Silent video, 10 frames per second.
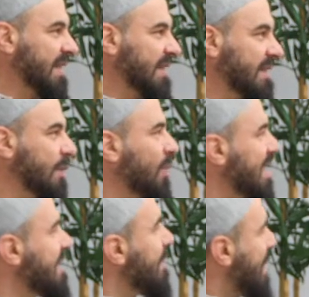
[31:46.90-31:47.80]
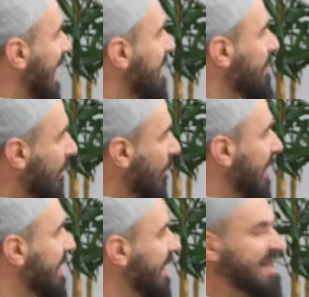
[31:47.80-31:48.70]
So it is about
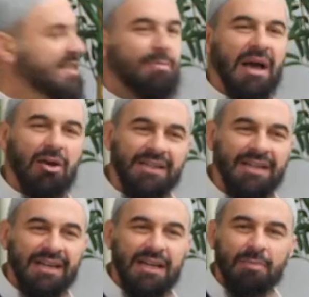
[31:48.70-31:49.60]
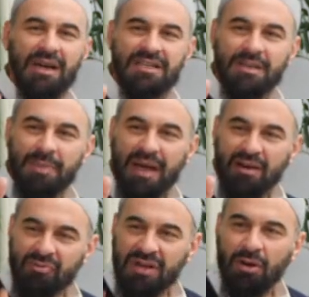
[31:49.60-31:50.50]
belonging. It is about identity, but it's about a
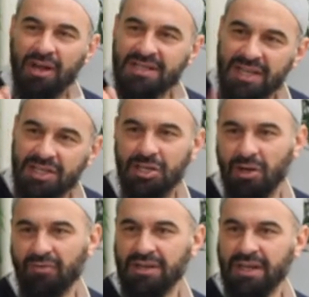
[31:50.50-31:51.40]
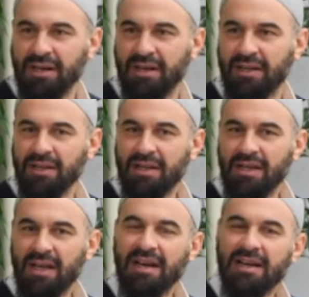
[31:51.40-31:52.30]
realization of identity.
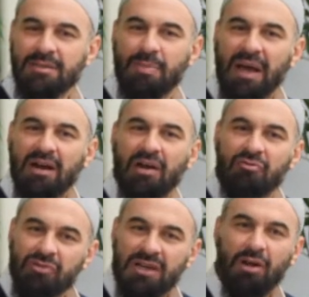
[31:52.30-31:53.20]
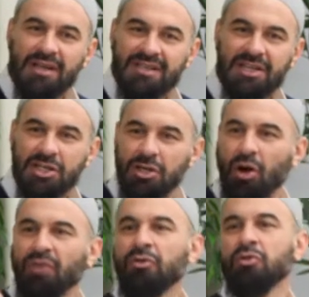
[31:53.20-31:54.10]
And it is about a realization
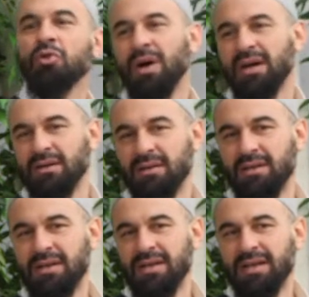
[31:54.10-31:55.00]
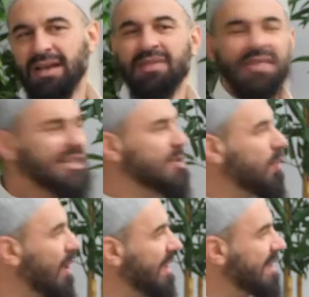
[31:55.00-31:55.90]
of who you are. And that's
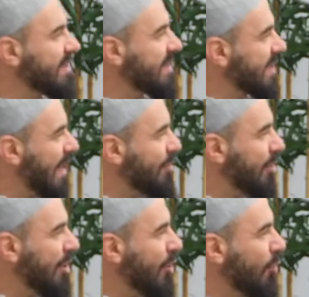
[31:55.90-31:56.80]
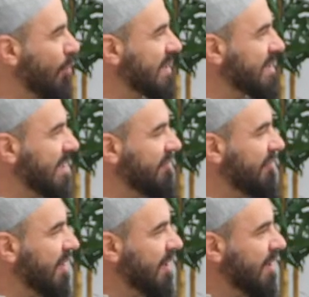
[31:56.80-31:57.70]
why this example that I always give
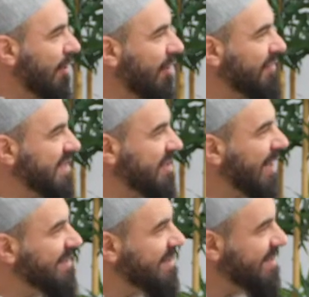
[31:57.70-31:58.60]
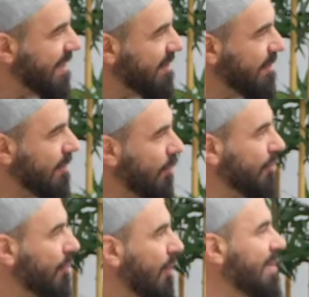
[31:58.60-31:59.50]
of this great saint called Rabi'